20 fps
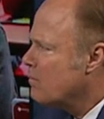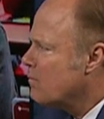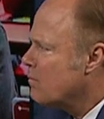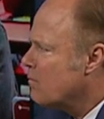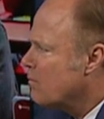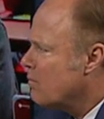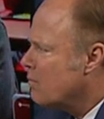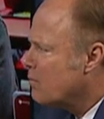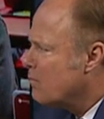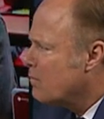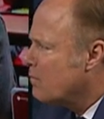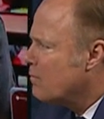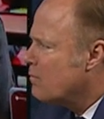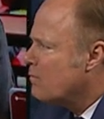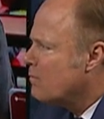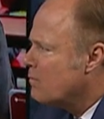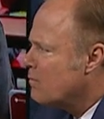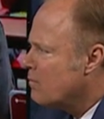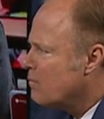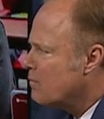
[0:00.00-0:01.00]

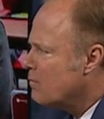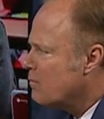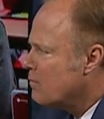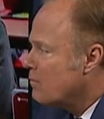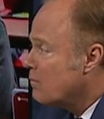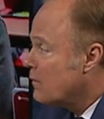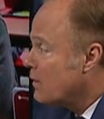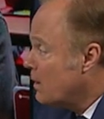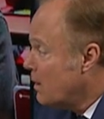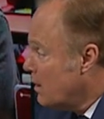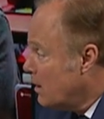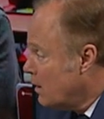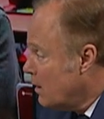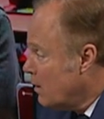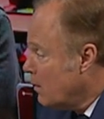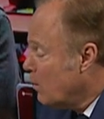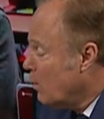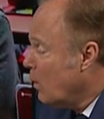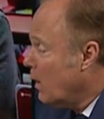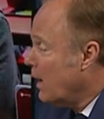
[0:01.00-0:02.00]
63% of the
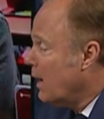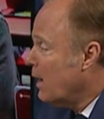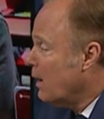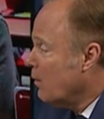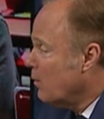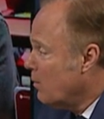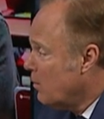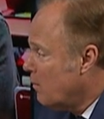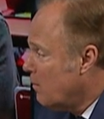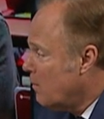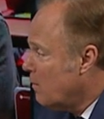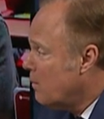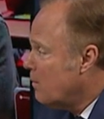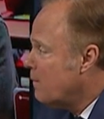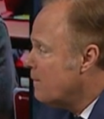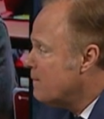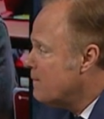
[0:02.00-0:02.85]
population at large and